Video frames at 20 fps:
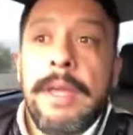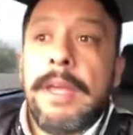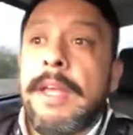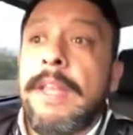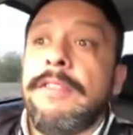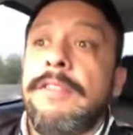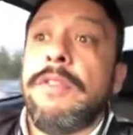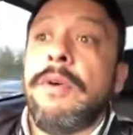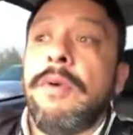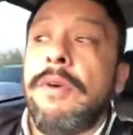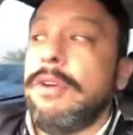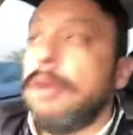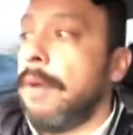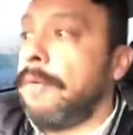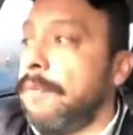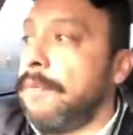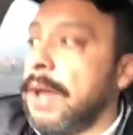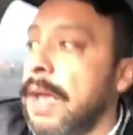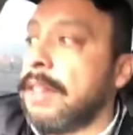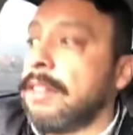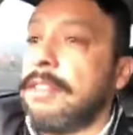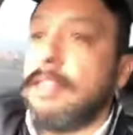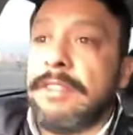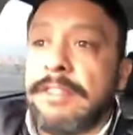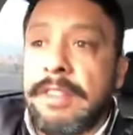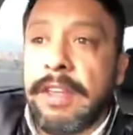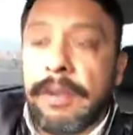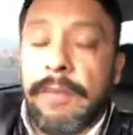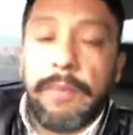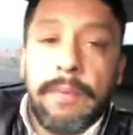It's going to affect
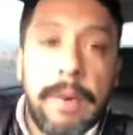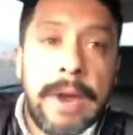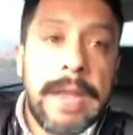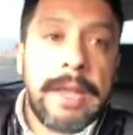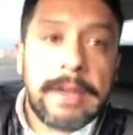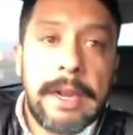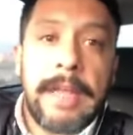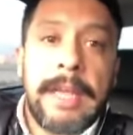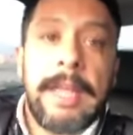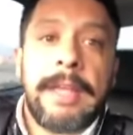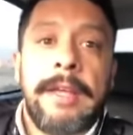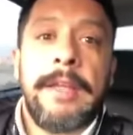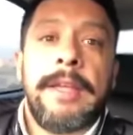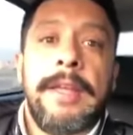directly